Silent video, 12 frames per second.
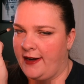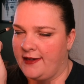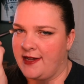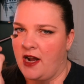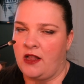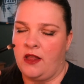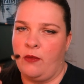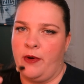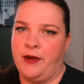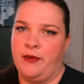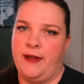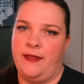exactly where
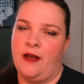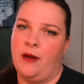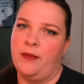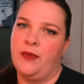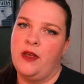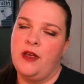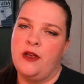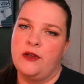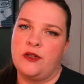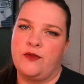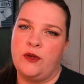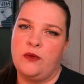you need them.
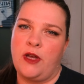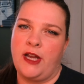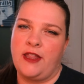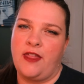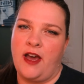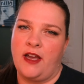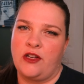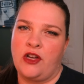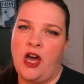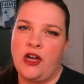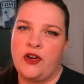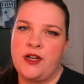So if you like that
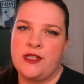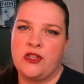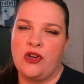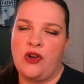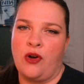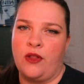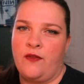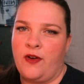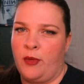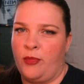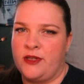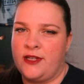cut crease look or the
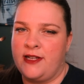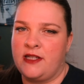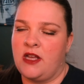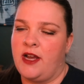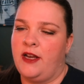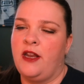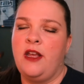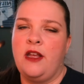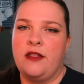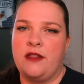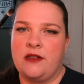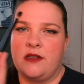very precise line,
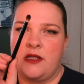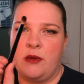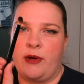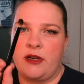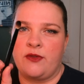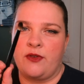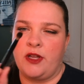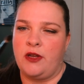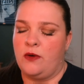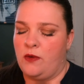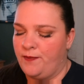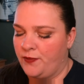this is the brush for
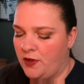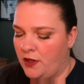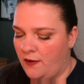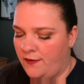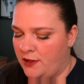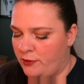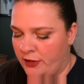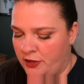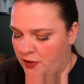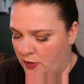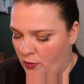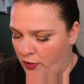you. Neither of these
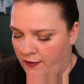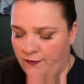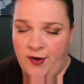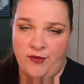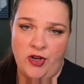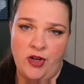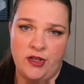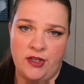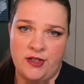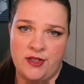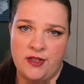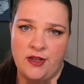brushes are more than
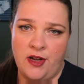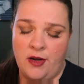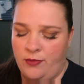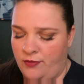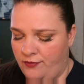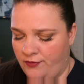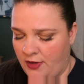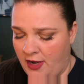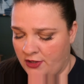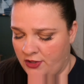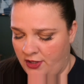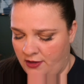$5.
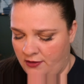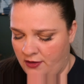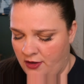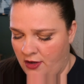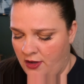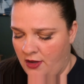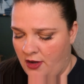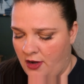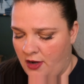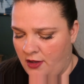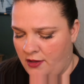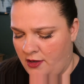Actually,
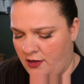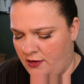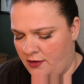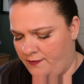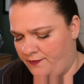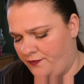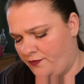the